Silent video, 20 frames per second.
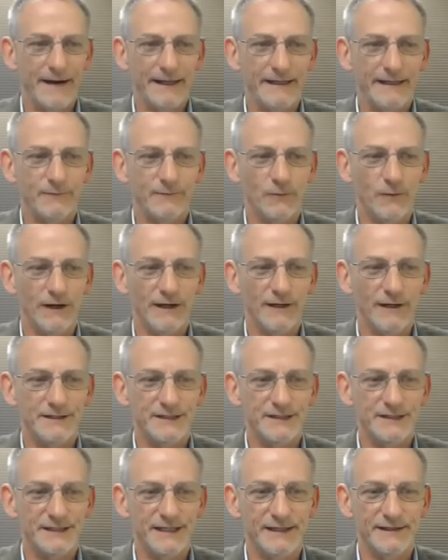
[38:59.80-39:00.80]

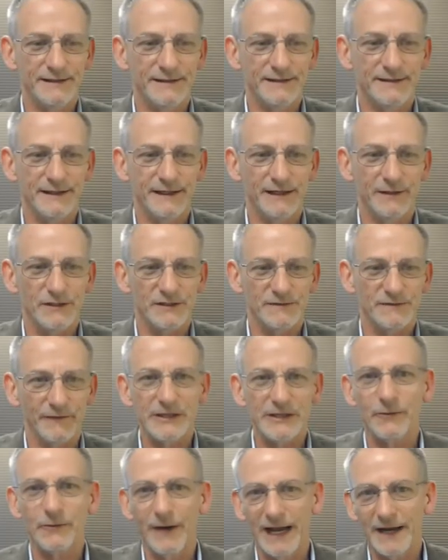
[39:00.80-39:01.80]
was that was very
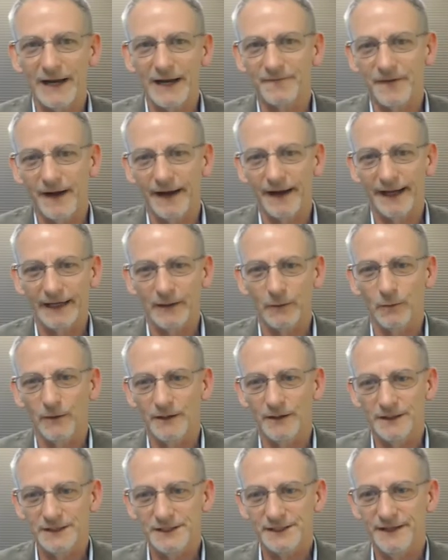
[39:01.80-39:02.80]
gratifying
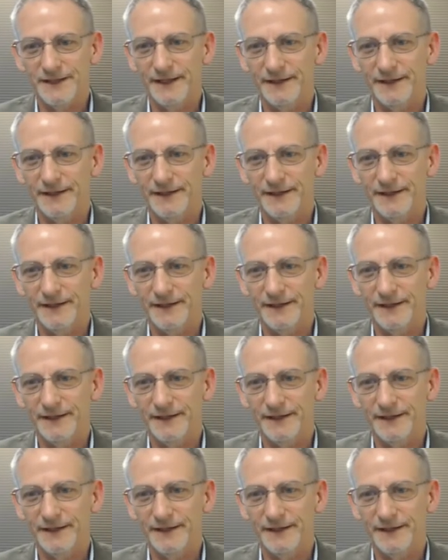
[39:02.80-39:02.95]
was that